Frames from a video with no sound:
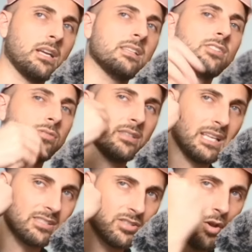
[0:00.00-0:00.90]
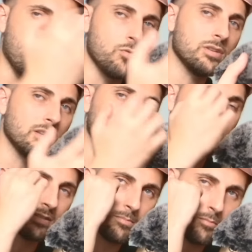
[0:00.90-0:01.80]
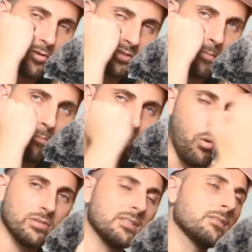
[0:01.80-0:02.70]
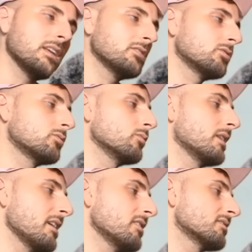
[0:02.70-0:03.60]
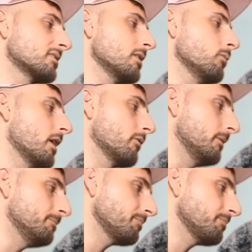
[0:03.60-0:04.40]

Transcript: Okay, literally, that's the only, the most important thing to do. Now you can see why, right?